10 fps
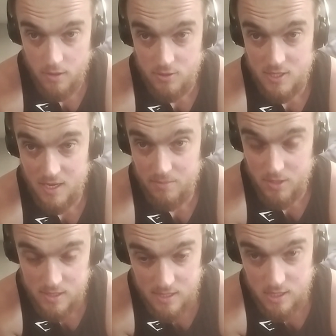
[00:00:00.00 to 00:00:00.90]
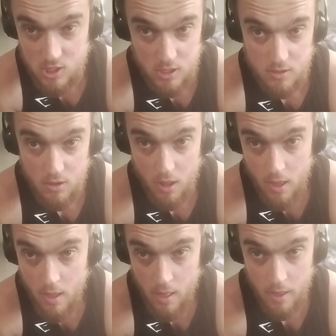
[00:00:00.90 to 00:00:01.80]
other stabilization
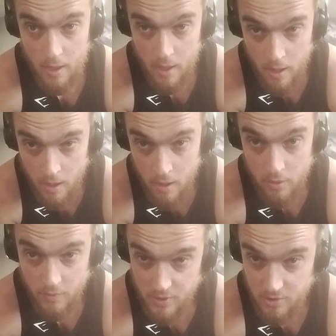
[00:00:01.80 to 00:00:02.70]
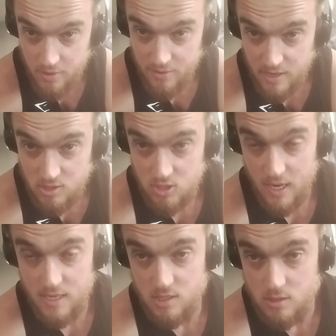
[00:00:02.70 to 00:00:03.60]
when you do other
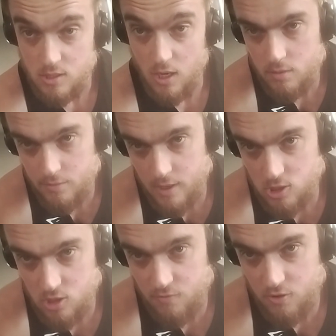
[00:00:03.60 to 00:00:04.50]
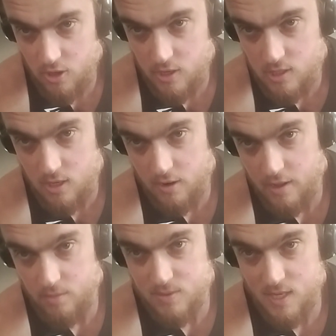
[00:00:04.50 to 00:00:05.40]
exercises. They're not just for looks, they are to
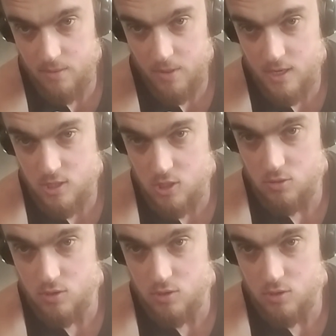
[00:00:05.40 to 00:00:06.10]
help stabilize you.